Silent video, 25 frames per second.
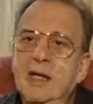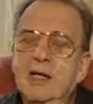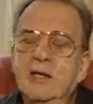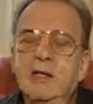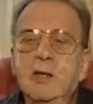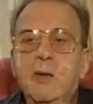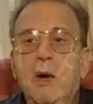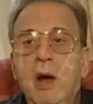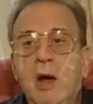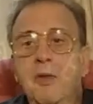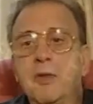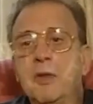
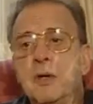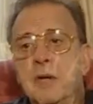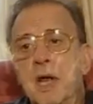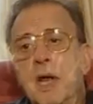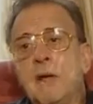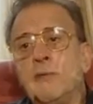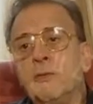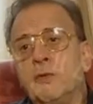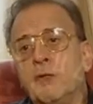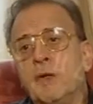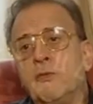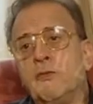There were other
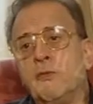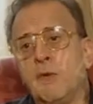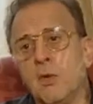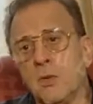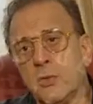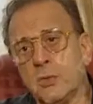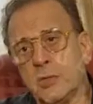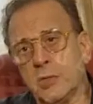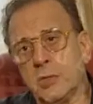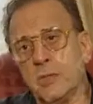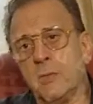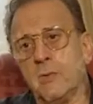names, of
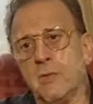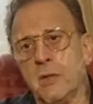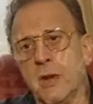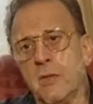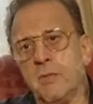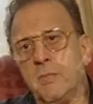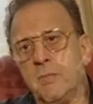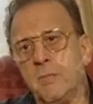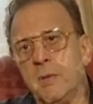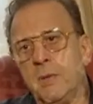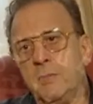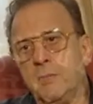course, there were
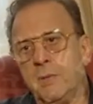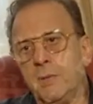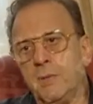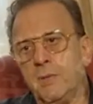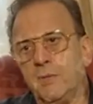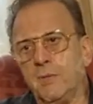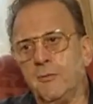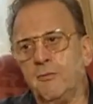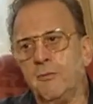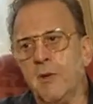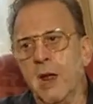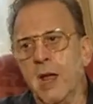other people in
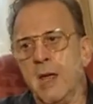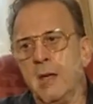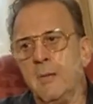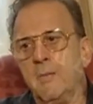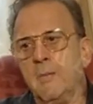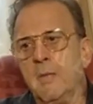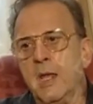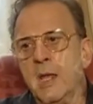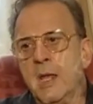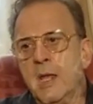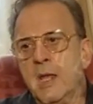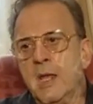the frame.